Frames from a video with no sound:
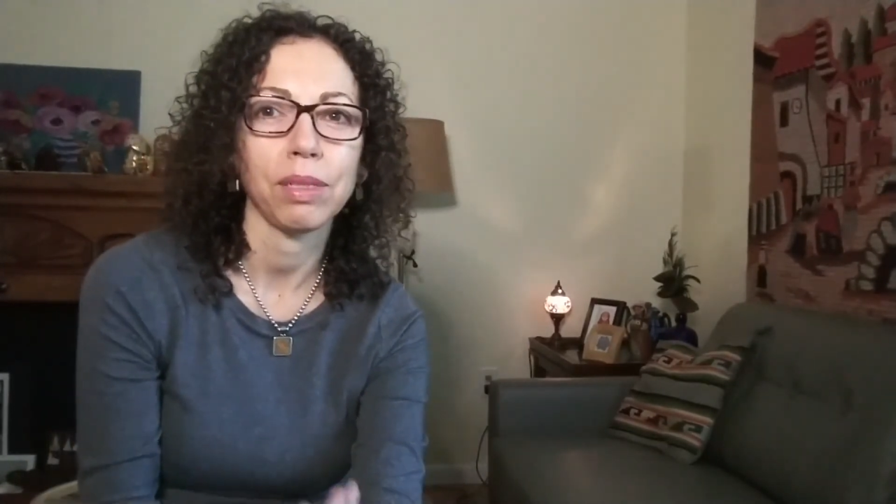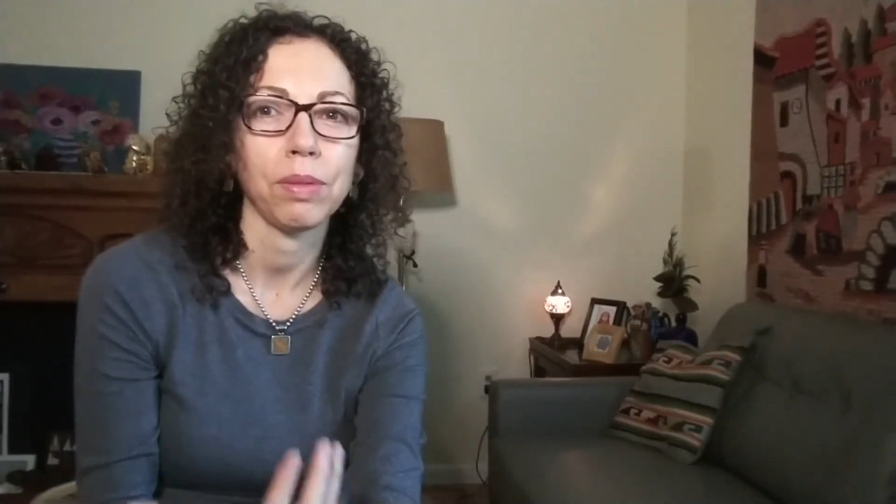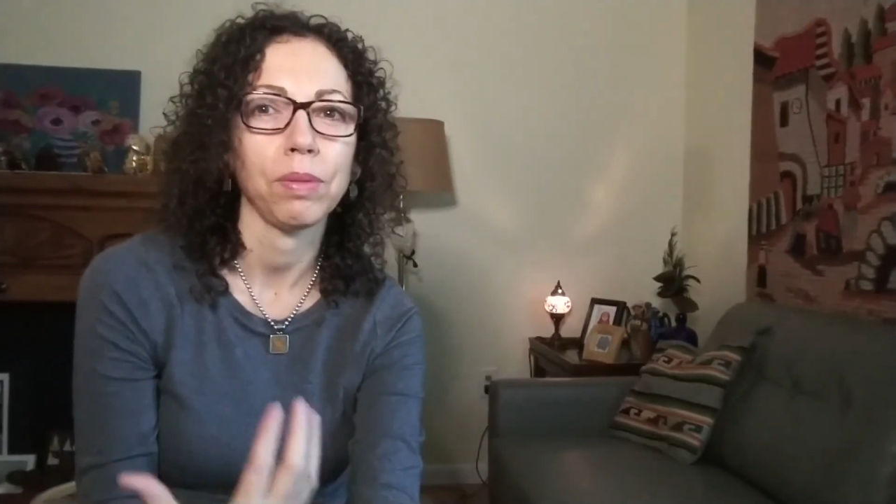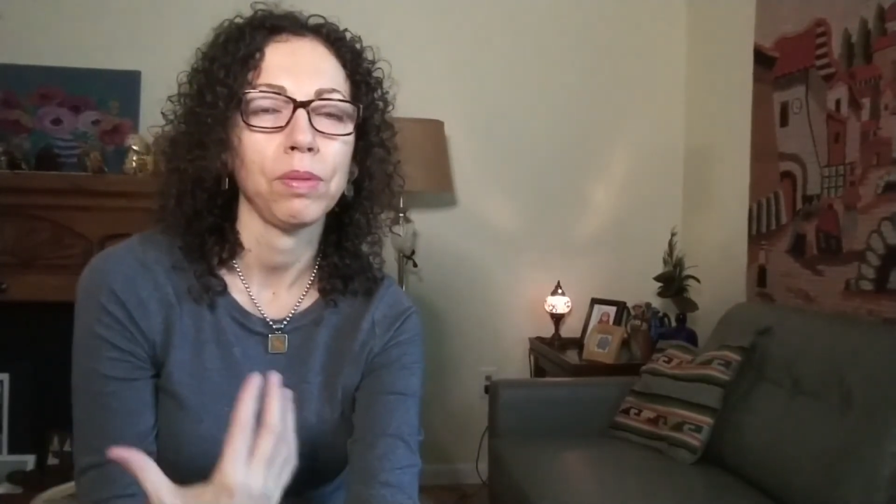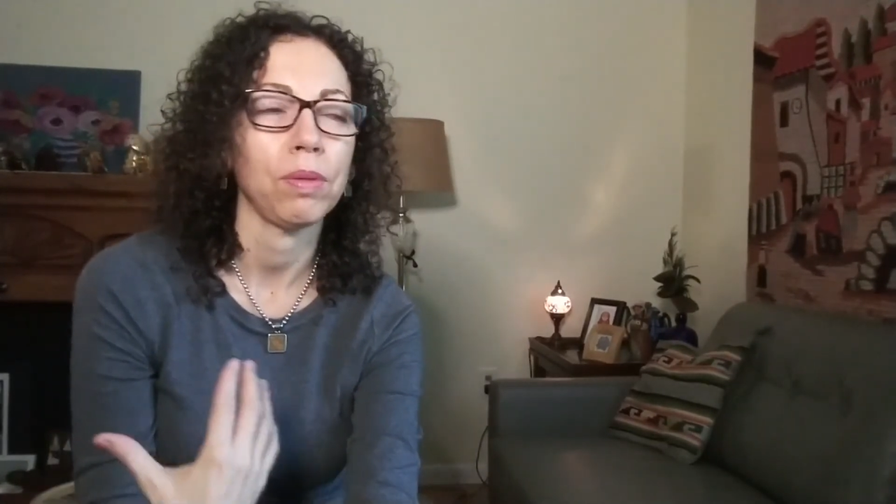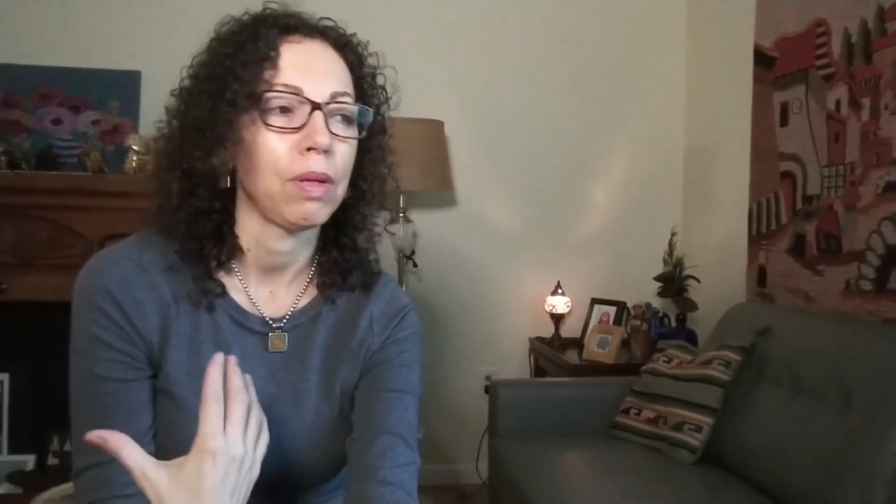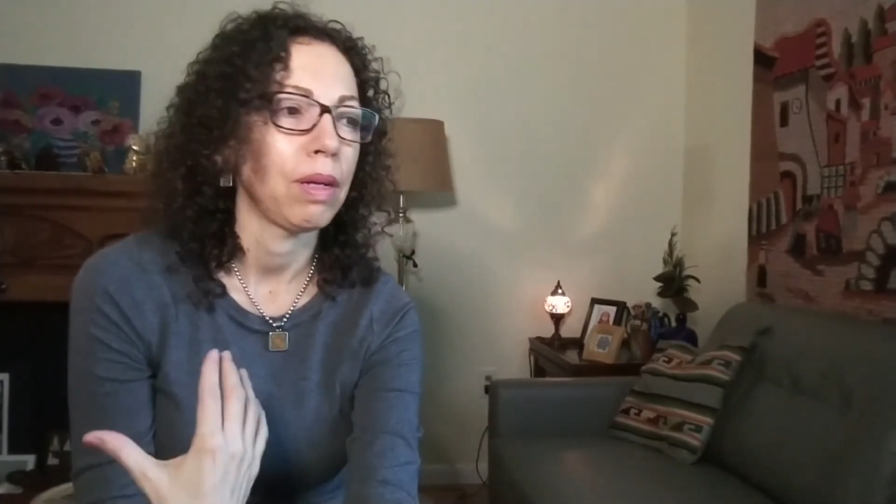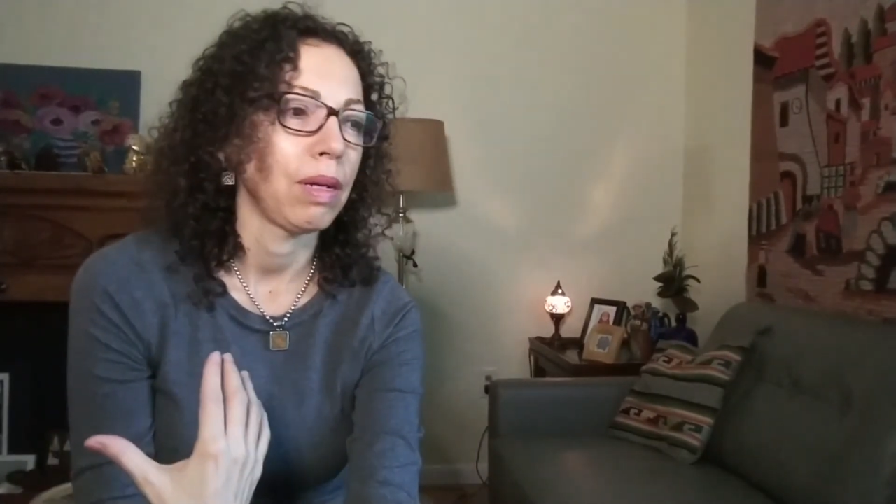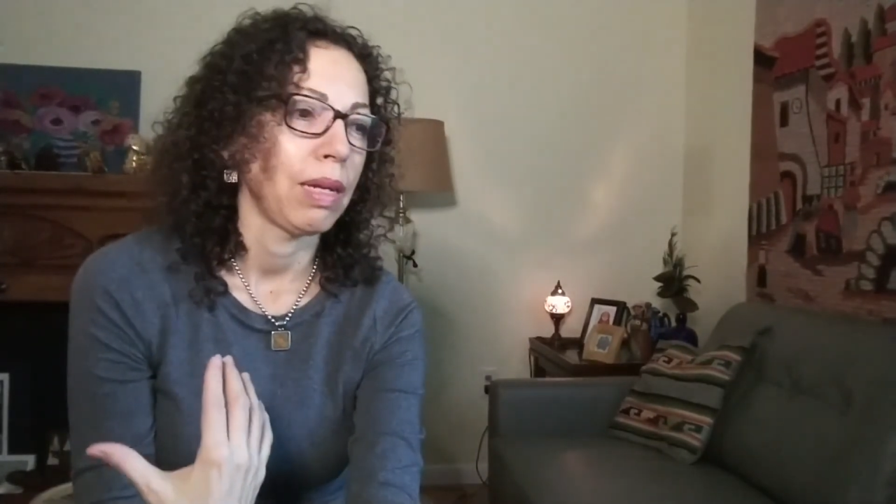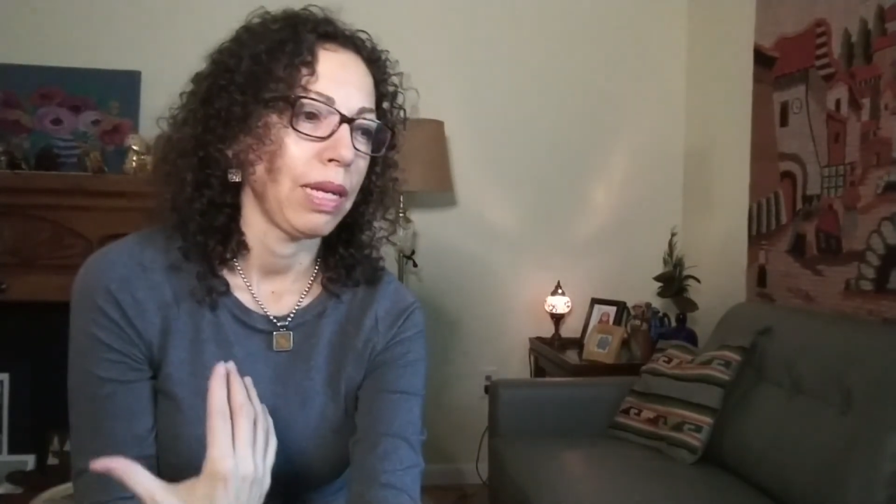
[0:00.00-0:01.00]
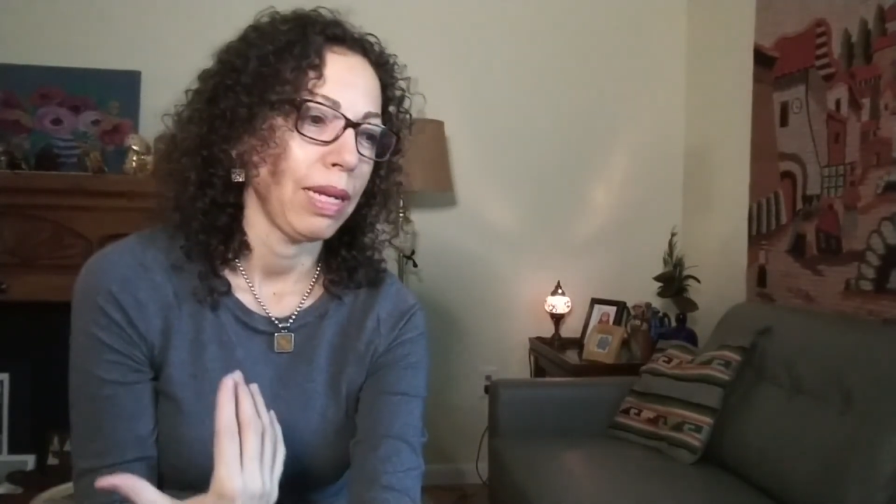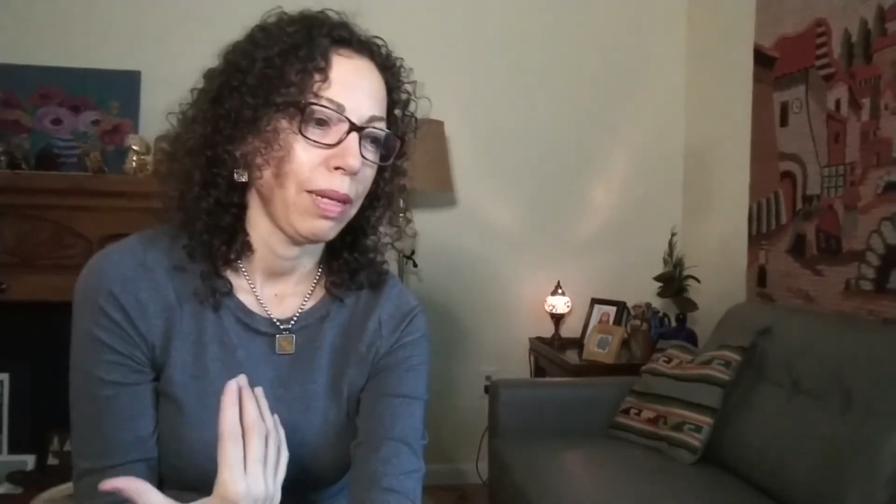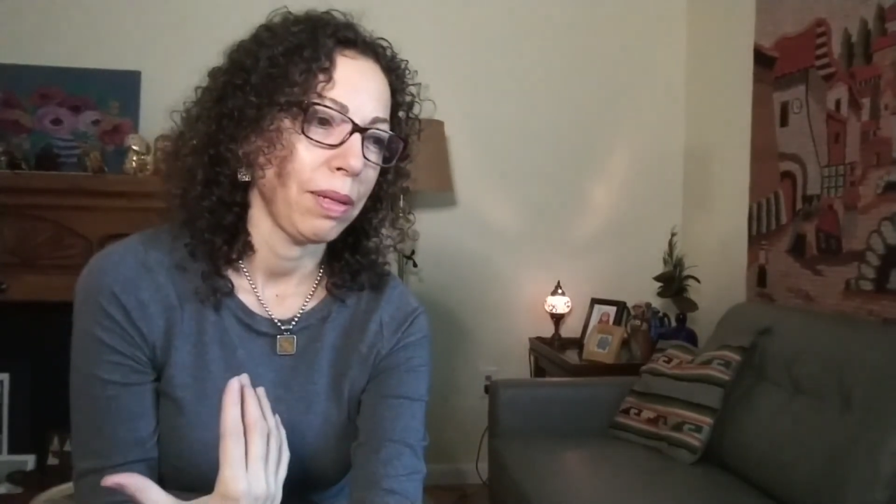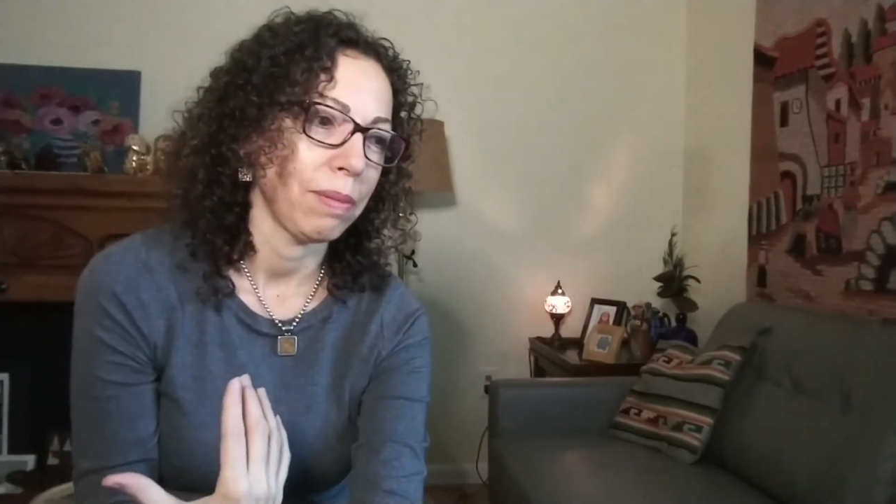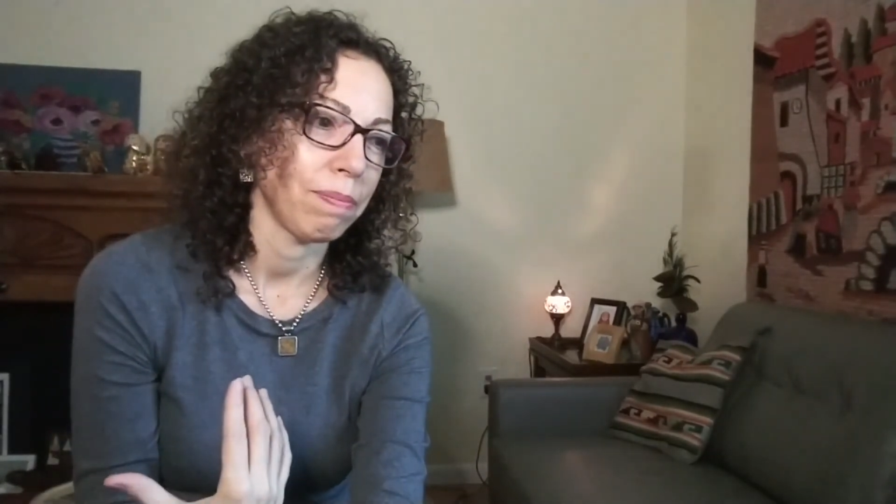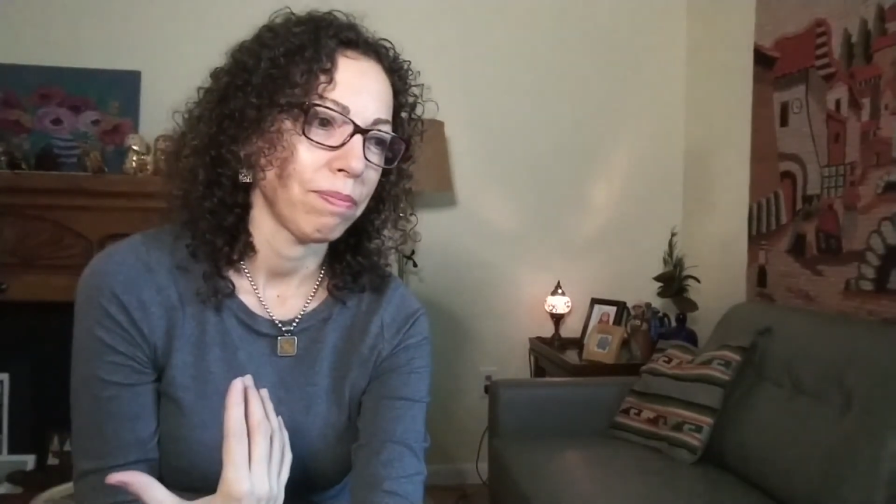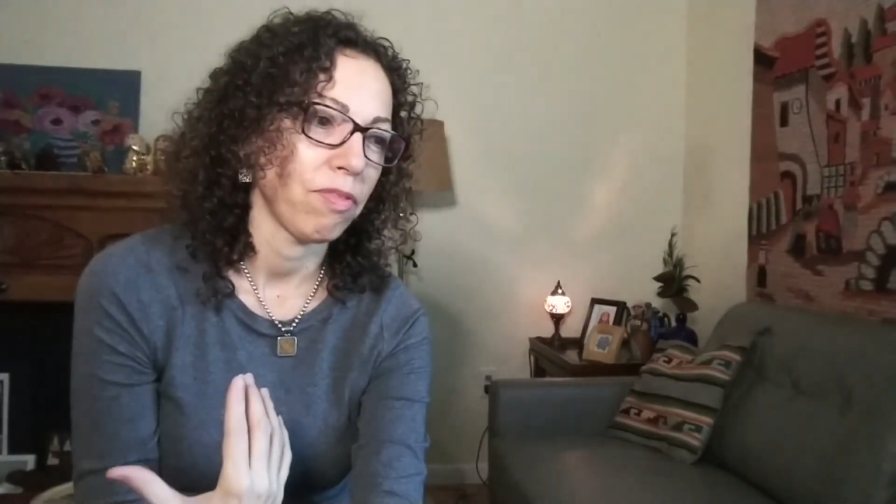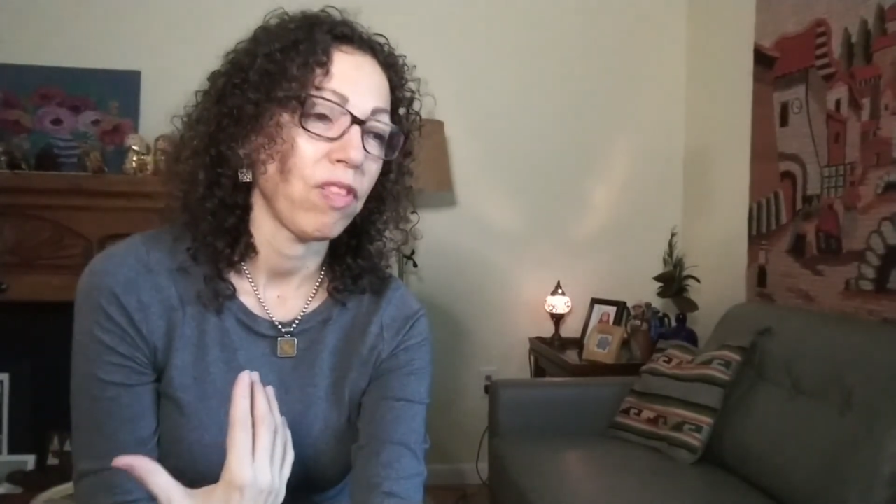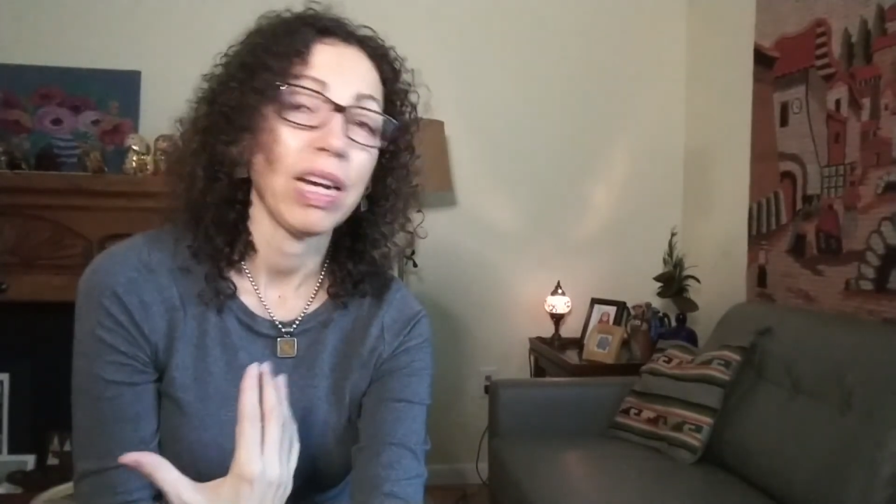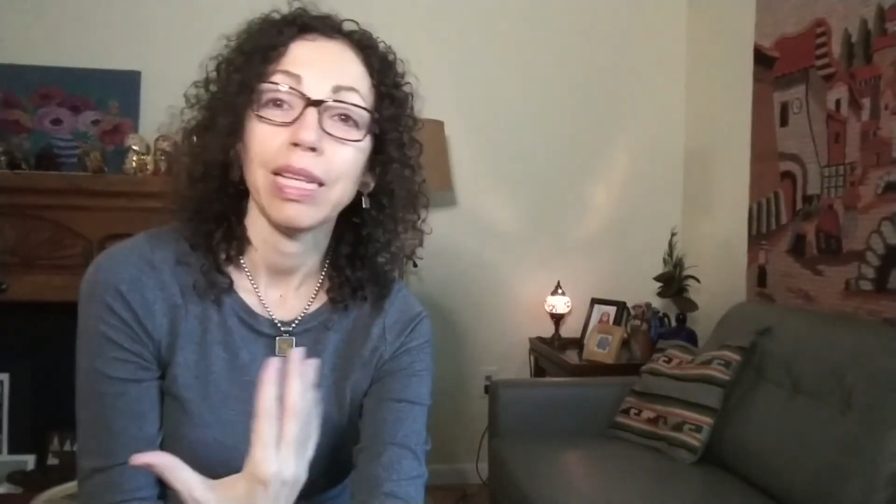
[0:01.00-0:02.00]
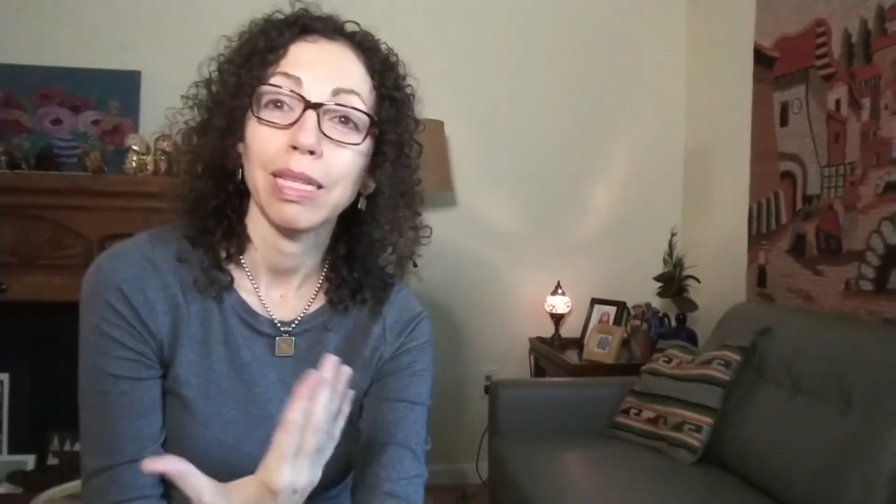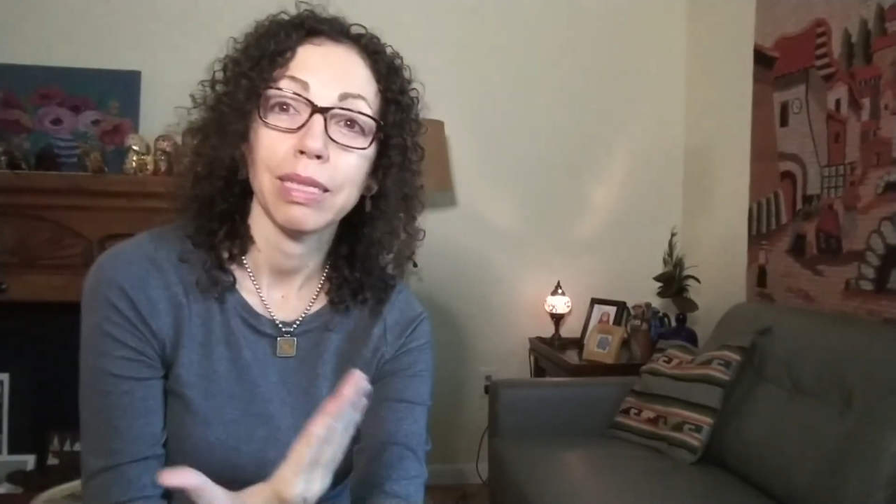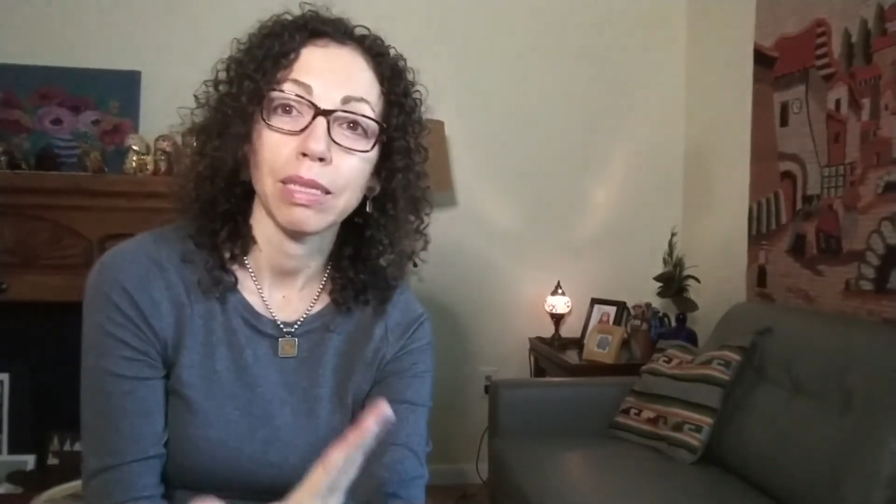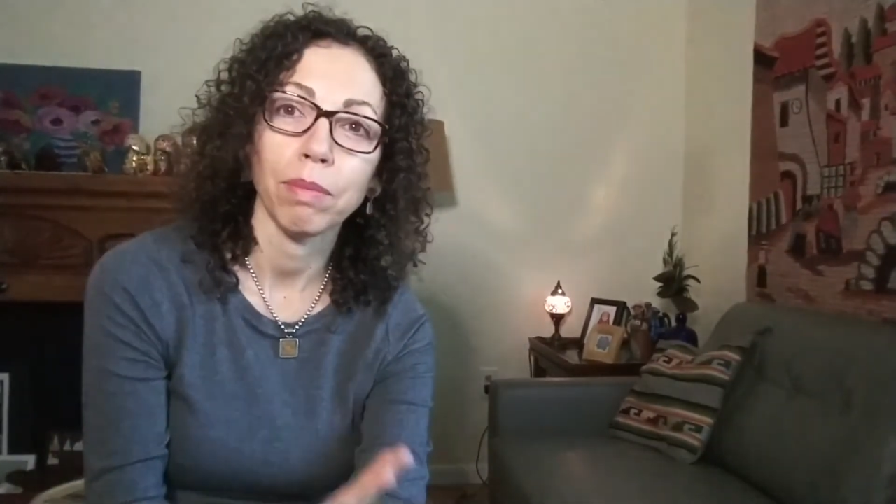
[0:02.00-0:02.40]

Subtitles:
to find something